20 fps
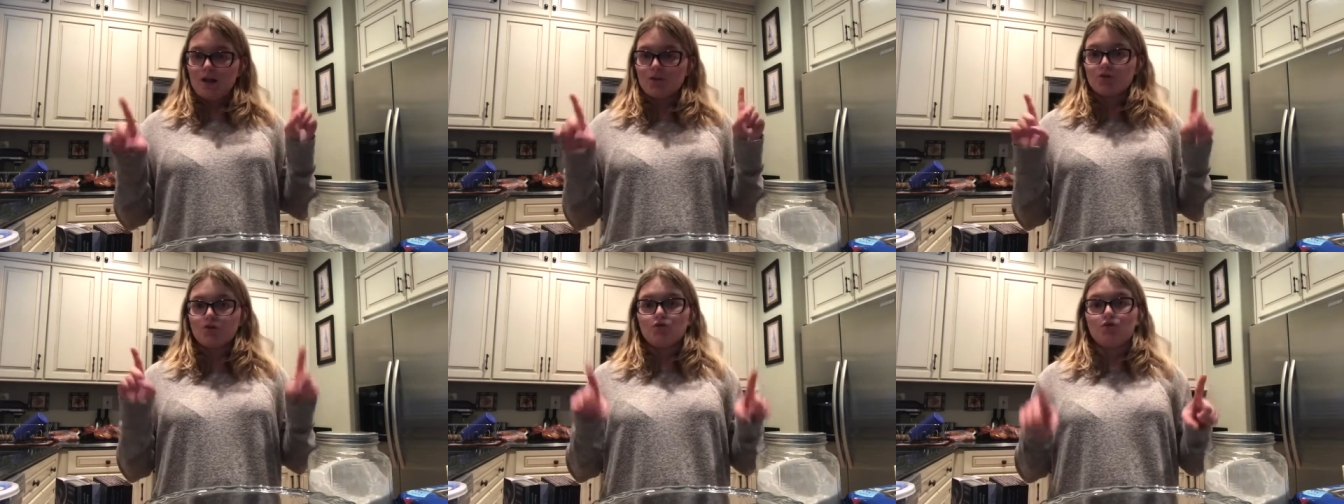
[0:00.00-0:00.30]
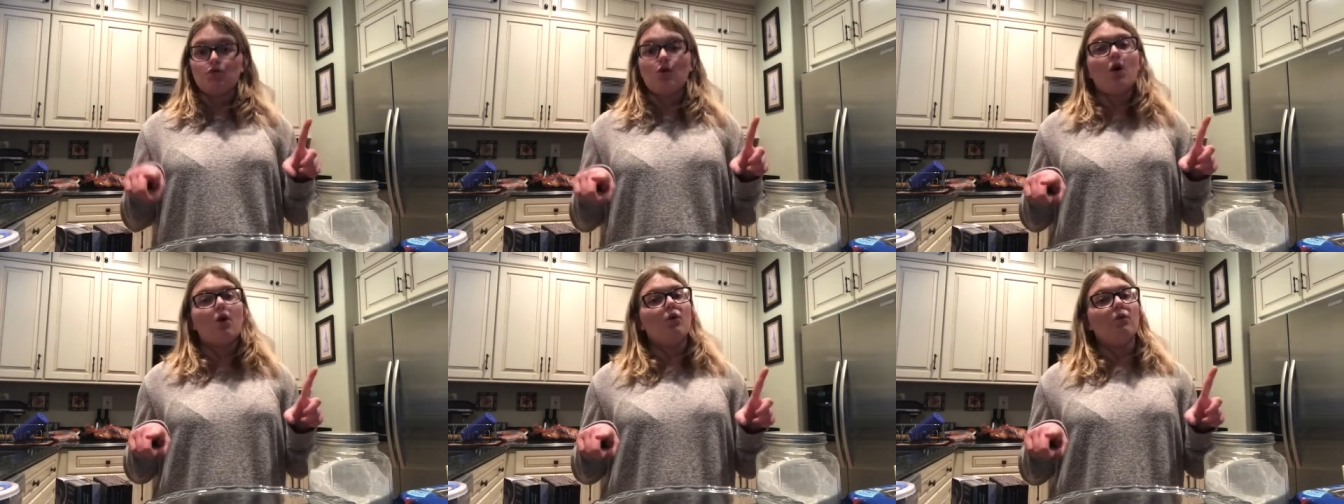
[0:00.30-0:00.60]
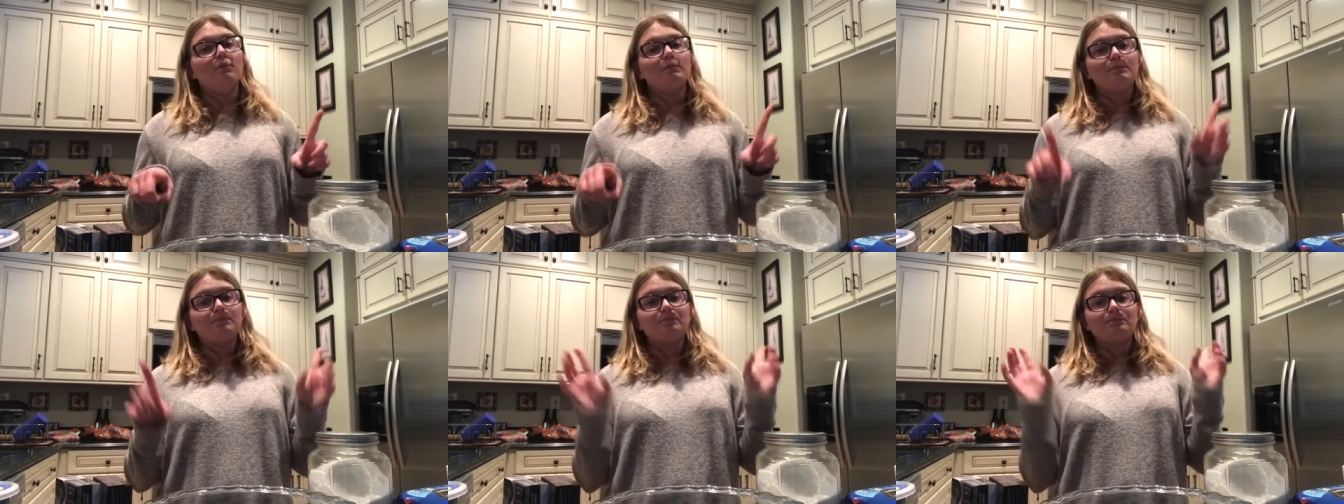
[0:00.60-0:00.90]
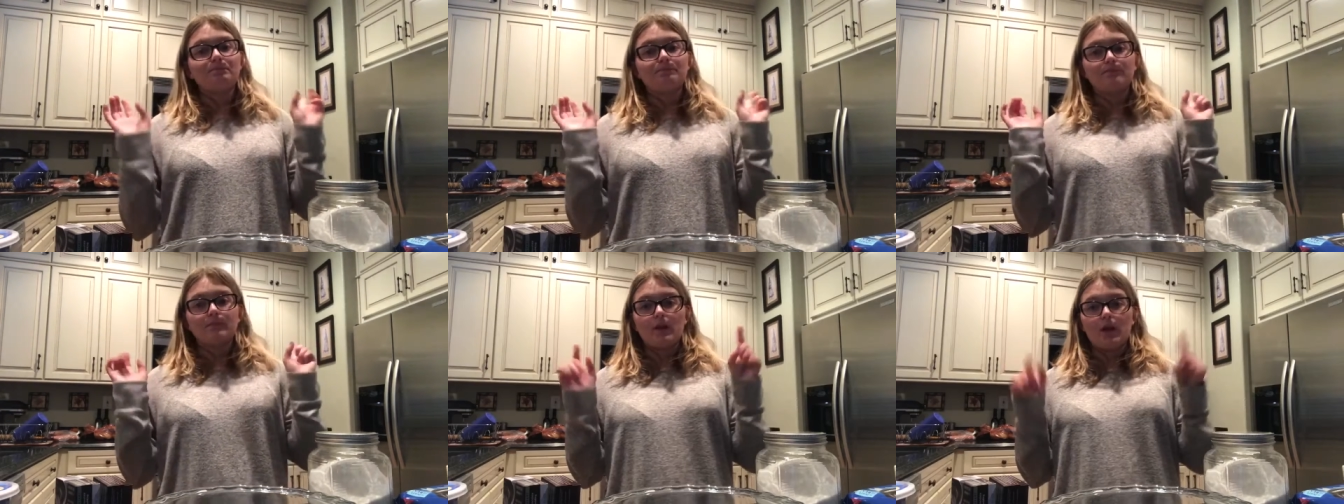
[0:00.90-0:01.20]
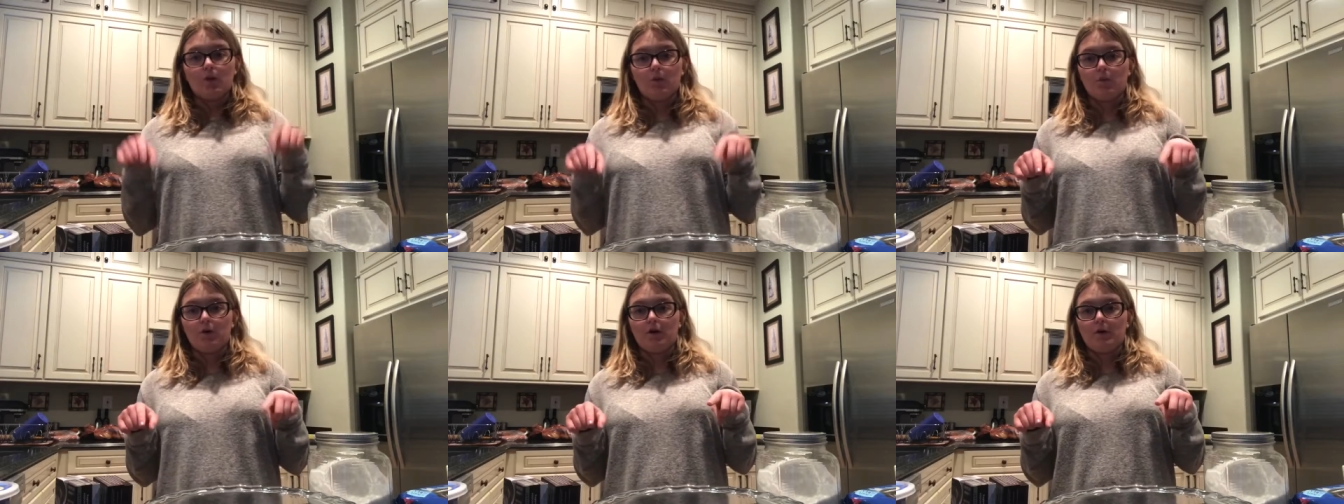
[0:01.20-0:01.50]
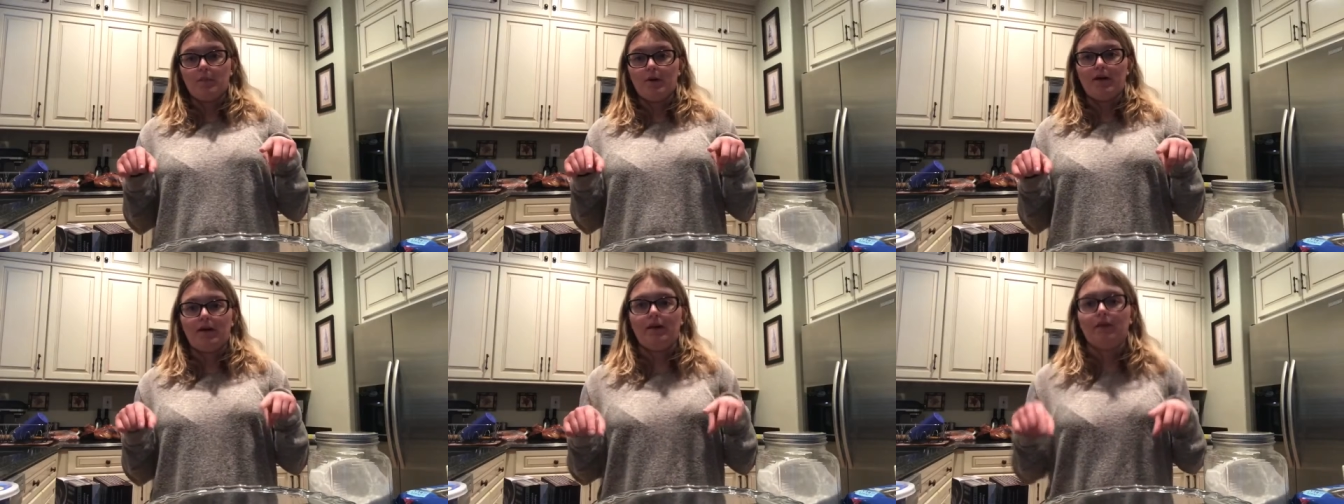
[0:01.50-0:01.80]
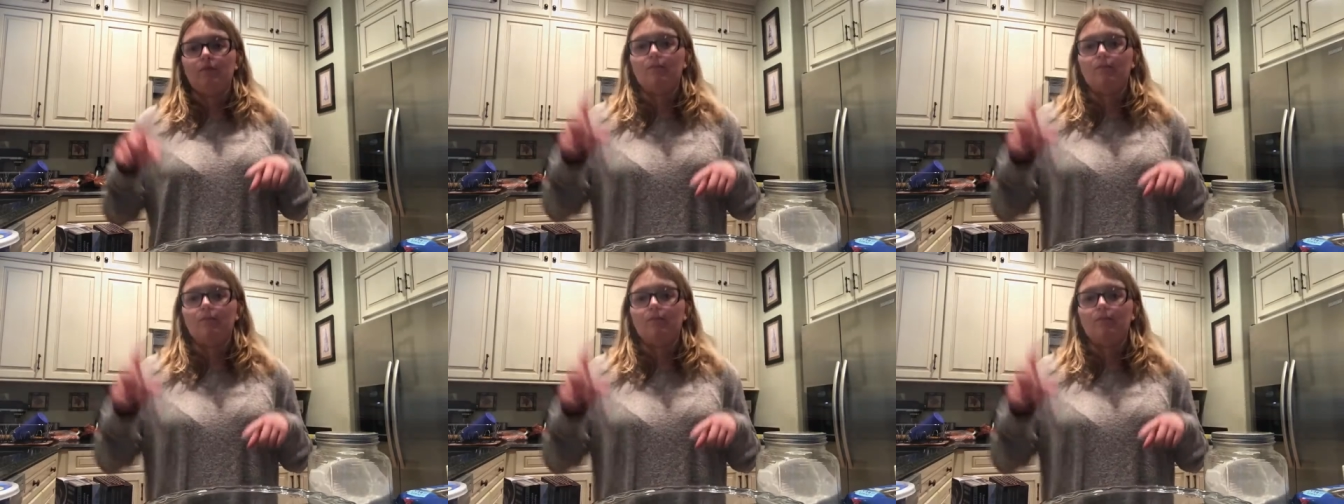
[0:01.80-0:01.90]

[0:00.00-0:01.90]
So we're gonna make it.